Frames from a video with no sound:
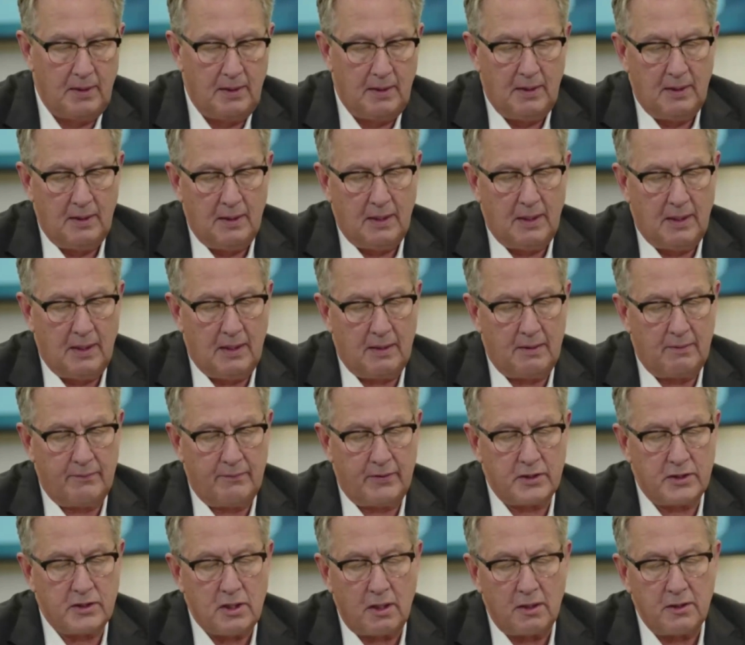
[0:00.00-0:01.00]

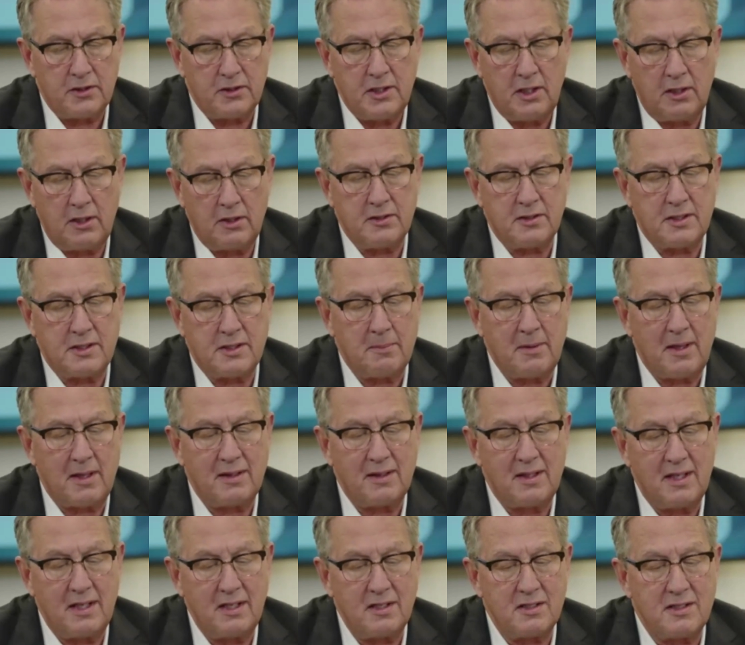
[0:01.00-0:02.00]
Vishal shared some of the
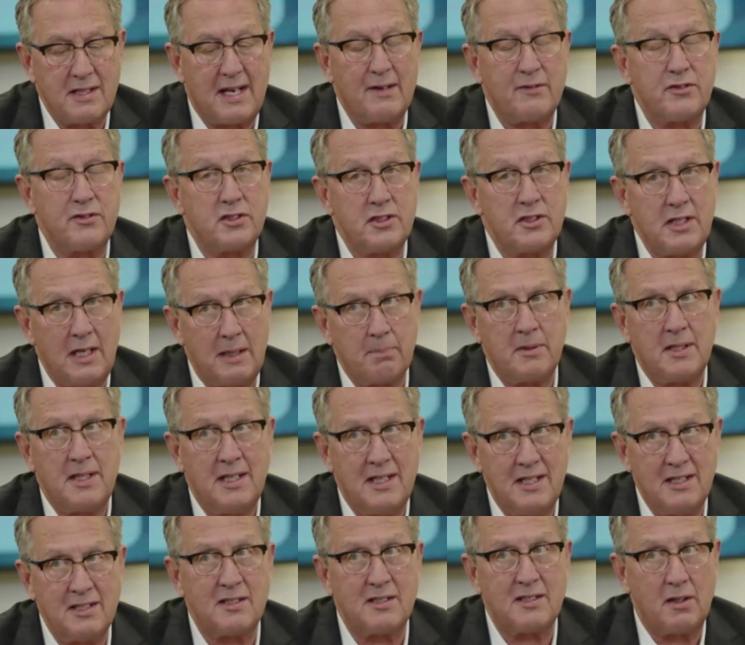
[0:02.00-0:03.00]
things that have shaped
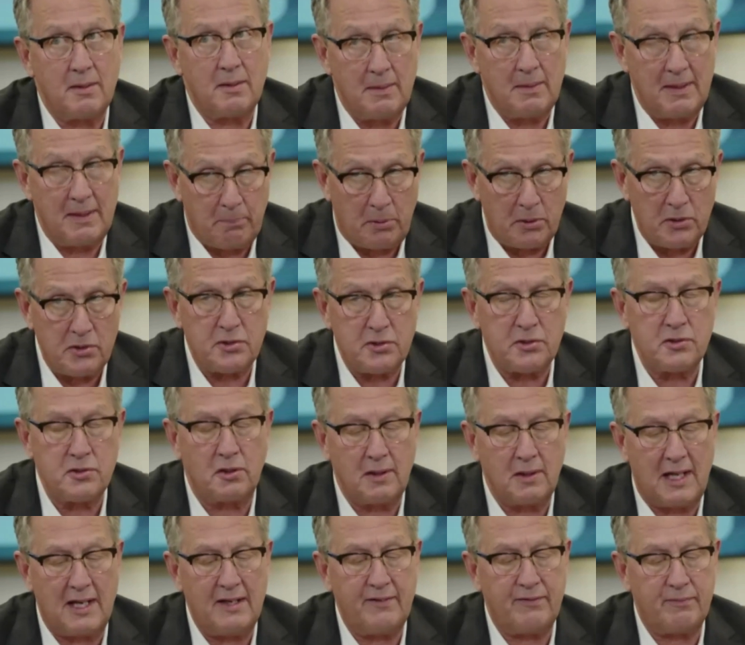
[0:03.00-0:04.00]
his personal
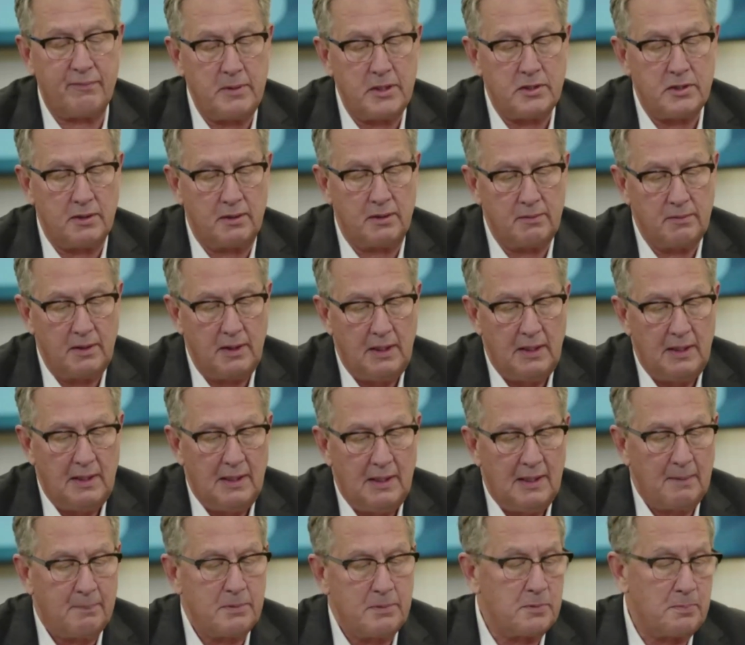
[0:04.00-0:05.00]
life mission,
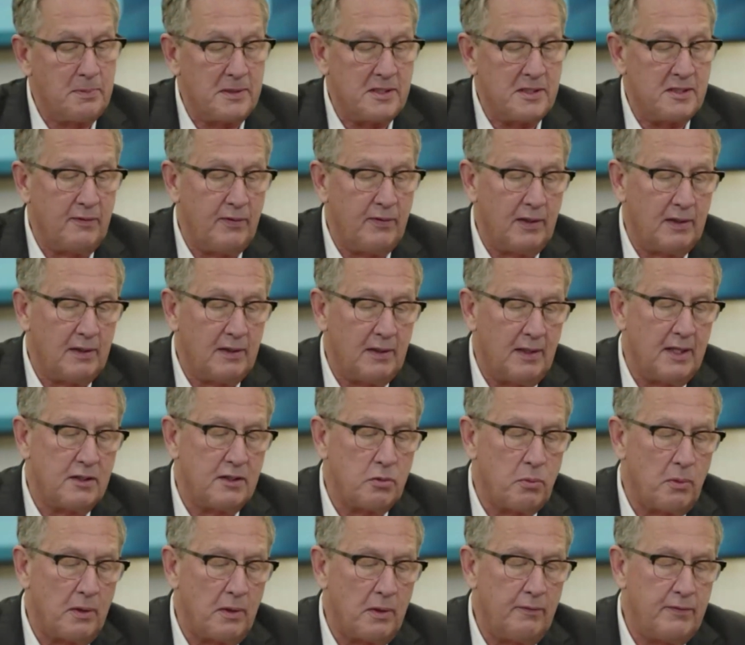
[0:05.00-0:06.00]
specifically a
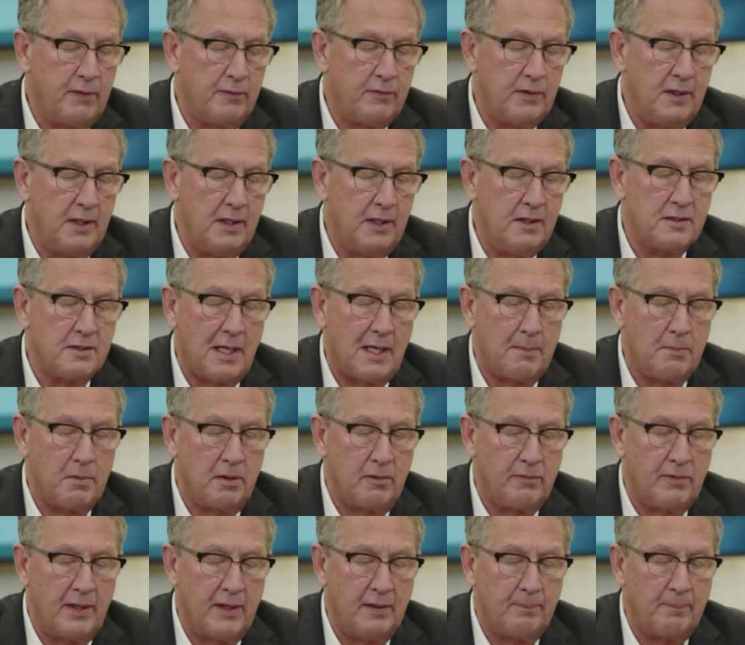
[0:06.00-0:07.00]
2015 cyber
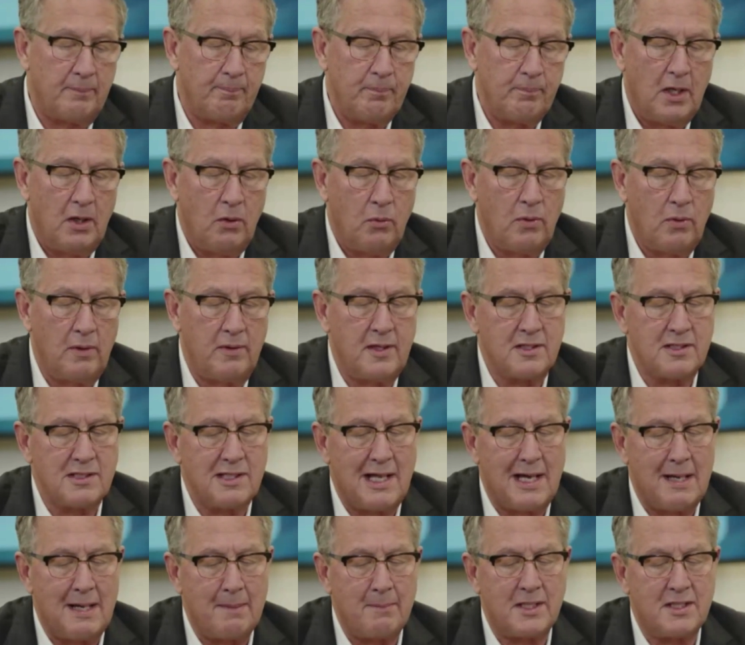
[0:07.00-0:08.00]
event where the
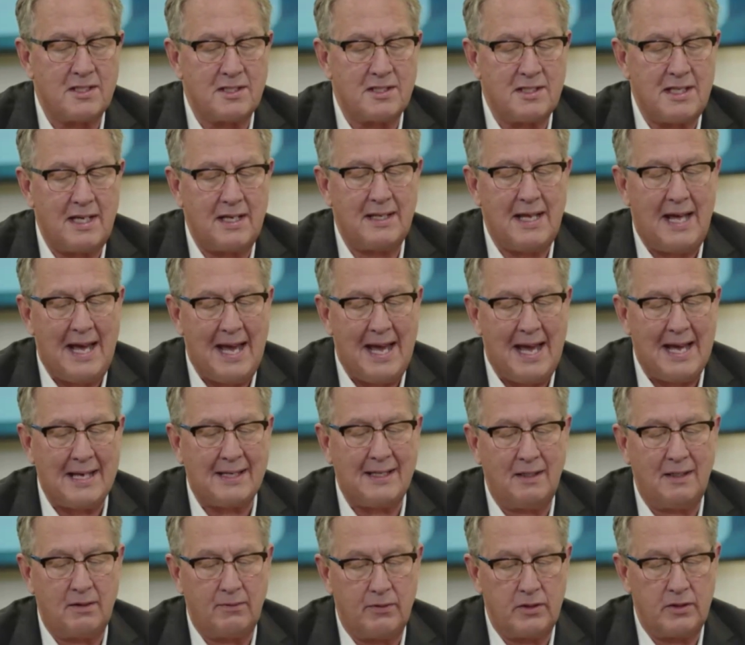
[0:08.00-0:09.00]
Islamic State
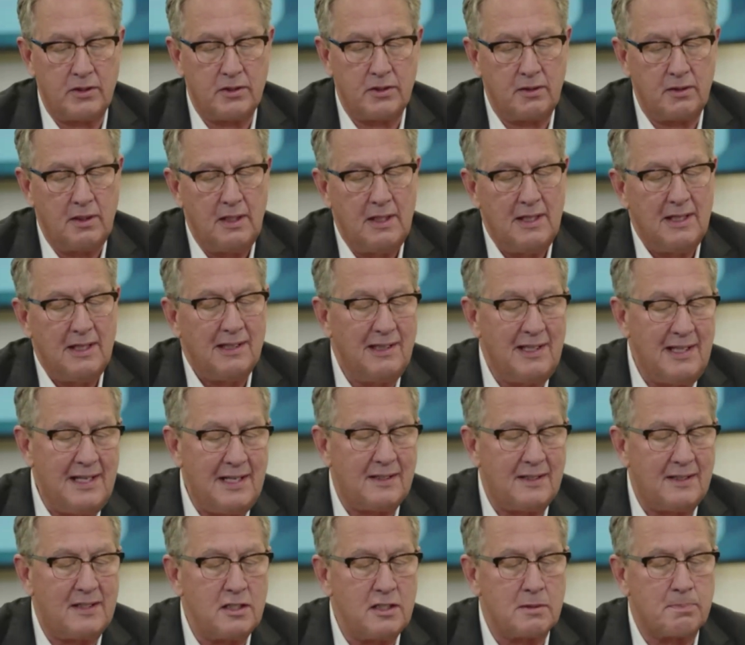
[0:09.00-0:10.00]
hacking division
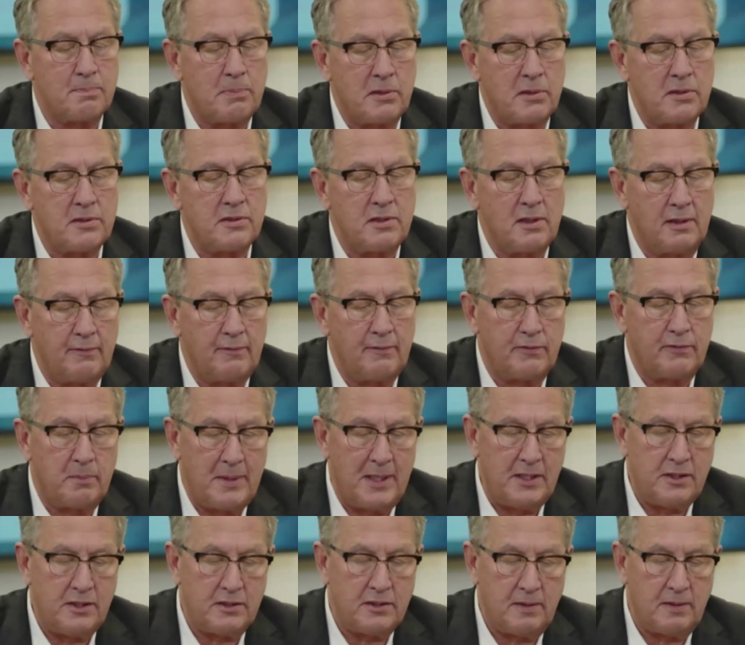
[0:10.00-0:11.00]
leaked his personal
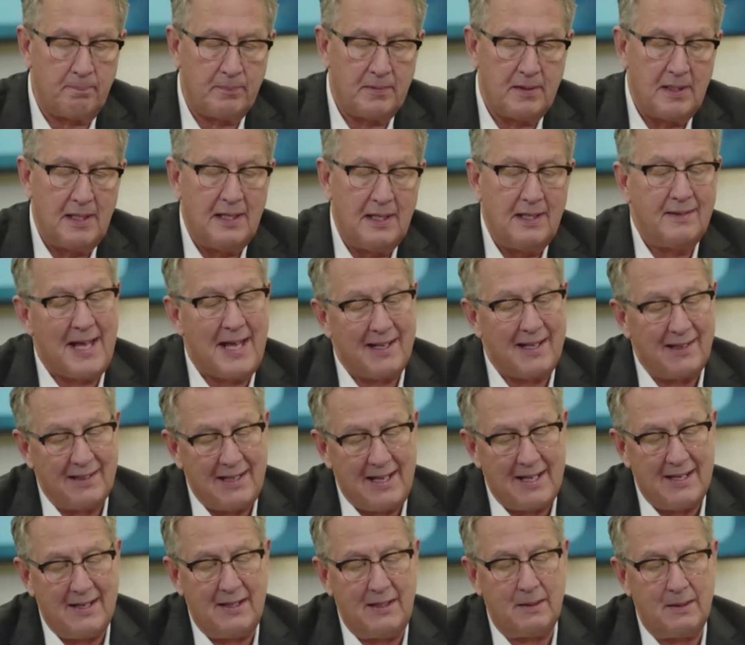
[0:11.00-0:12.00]
information that
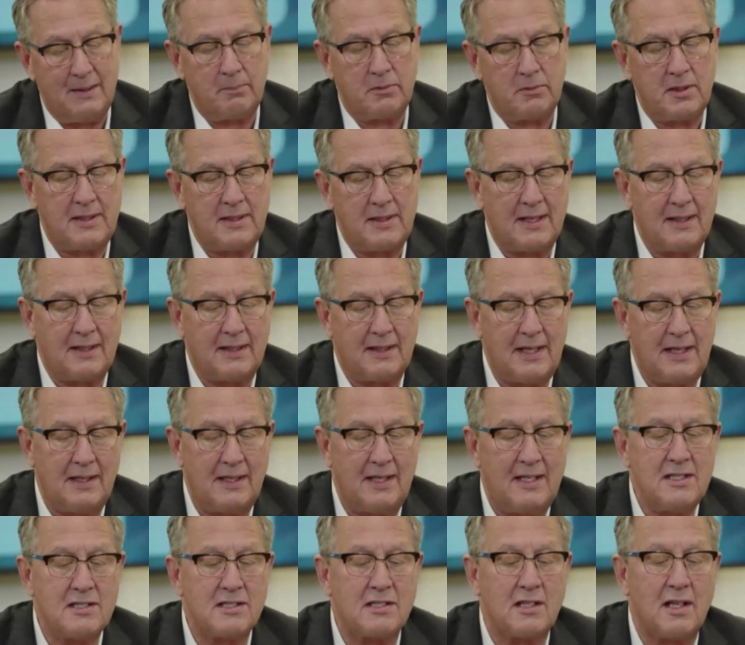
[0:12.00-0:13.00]
led him to dedicate
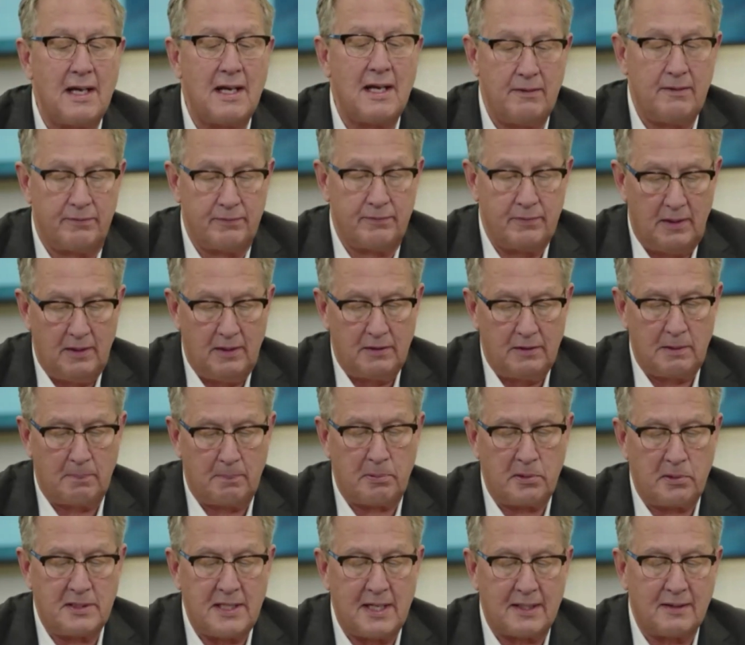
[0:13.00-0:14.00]
his life to
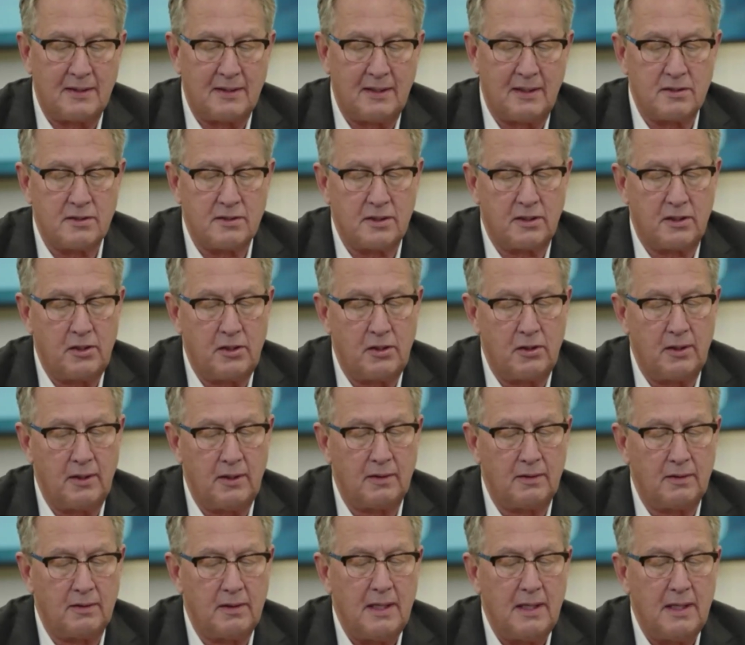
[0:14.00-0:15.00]
protecting and
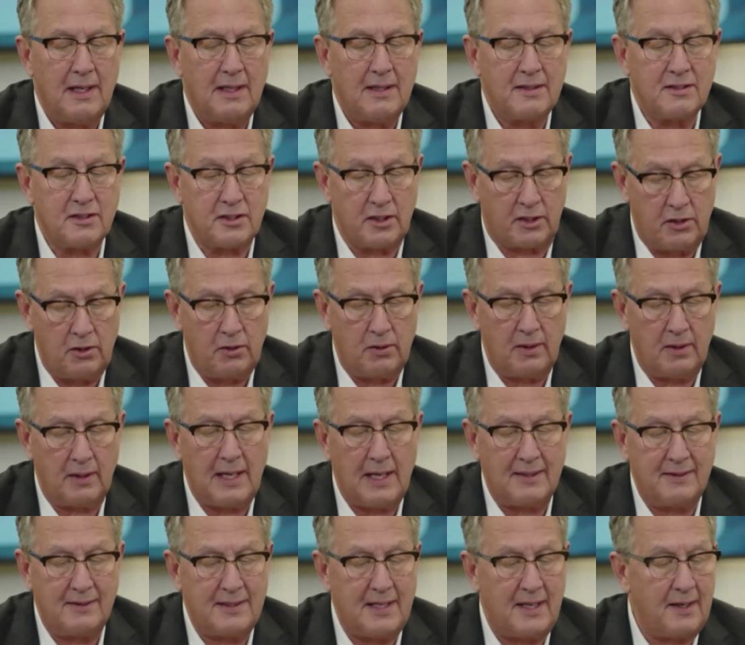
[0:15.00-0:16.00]
securing
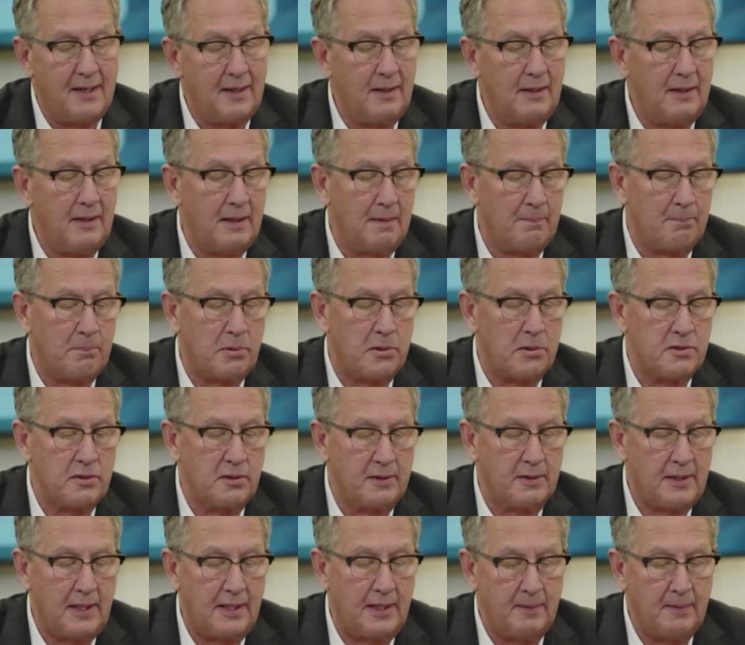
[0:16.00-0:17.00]
identity and personal
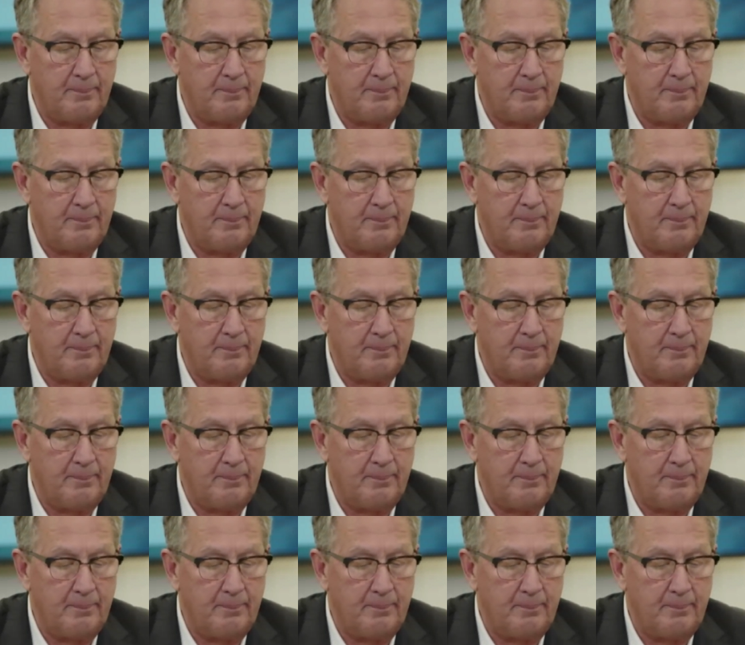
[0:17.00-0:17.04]
data.